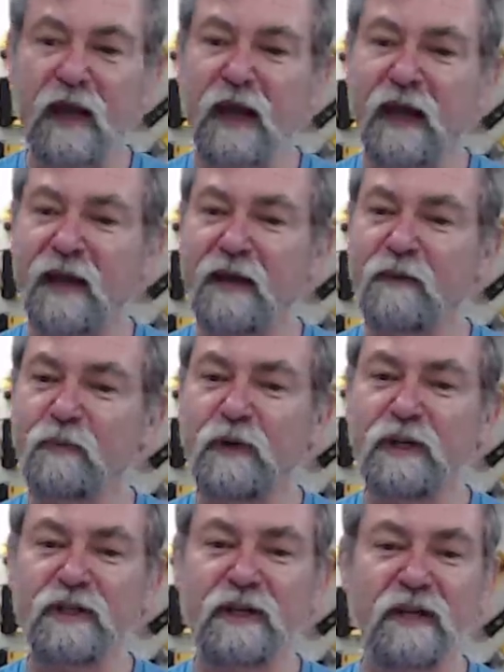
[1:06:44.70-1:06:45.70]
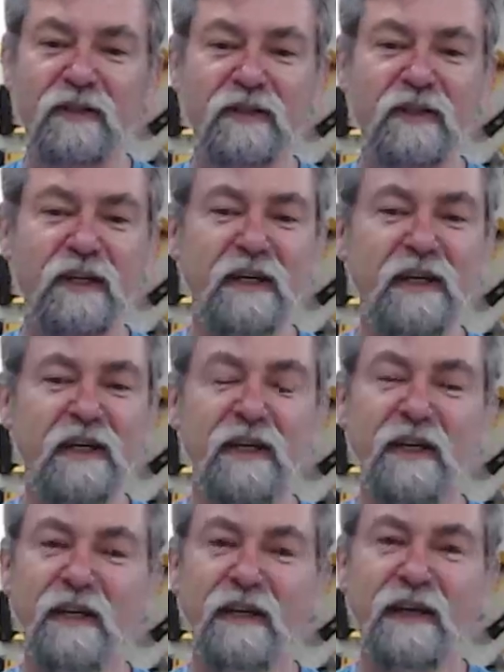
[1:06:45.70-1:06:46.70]
and we shall
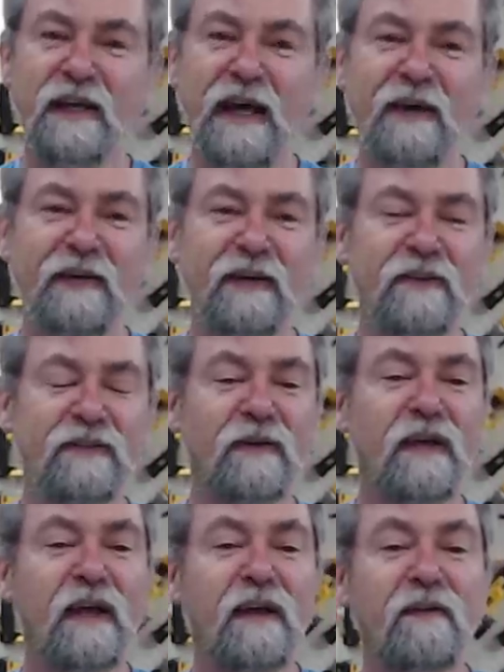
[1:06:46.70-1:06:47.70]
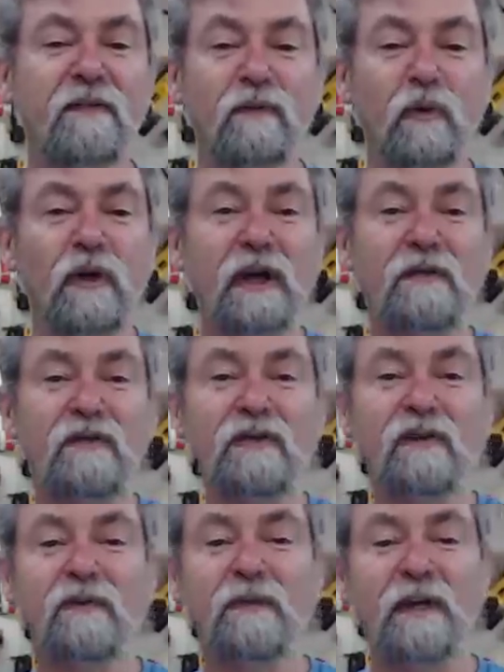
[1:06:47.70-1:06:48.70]
see how it goes. Look after
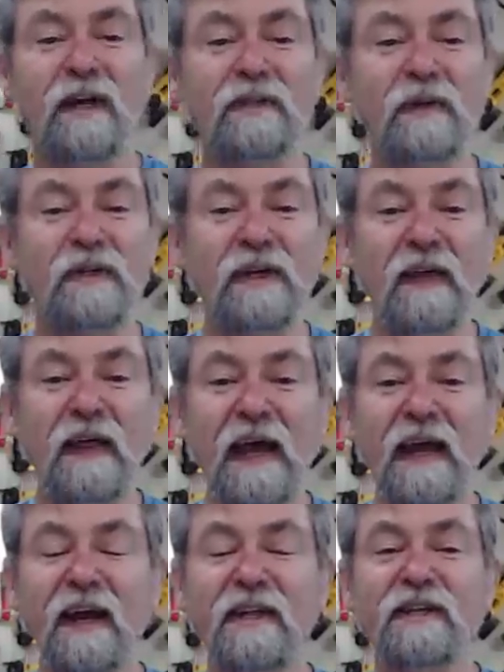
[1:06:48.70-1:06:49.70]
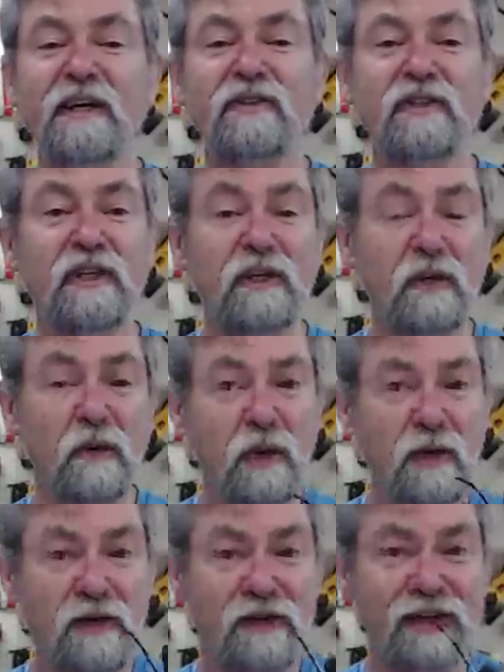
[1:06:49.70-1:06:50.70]
yourselves, be nice to each other, and I shall see you
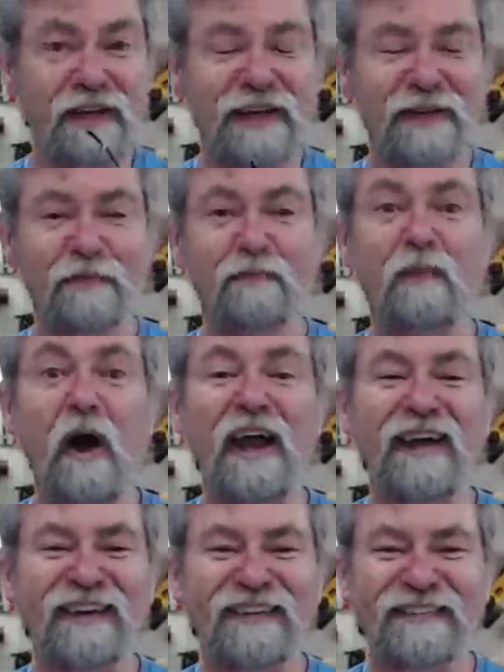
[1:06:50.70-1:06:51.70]
Sunday. Bye.